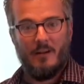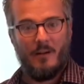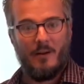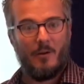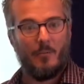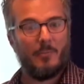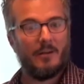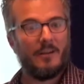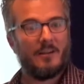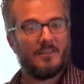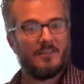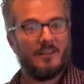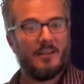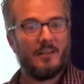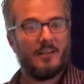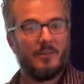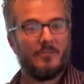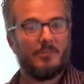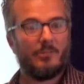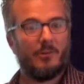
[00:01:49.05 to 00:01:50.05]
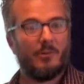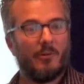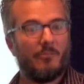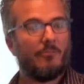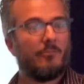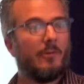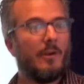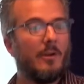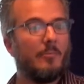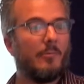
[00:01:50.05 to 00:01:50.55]
uh, because that gives you a
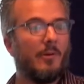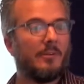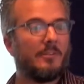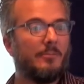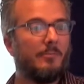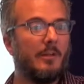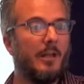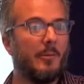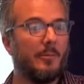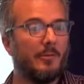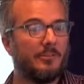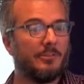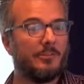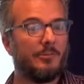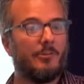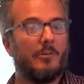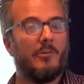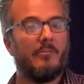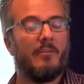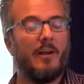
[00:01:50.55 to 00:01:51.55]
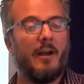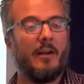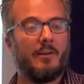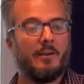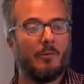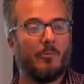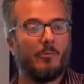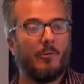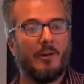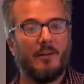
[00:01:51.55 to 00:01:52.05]
framework to be able to
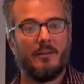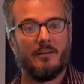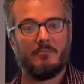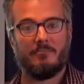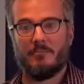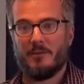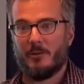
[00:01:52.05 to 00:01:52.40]
evaluate,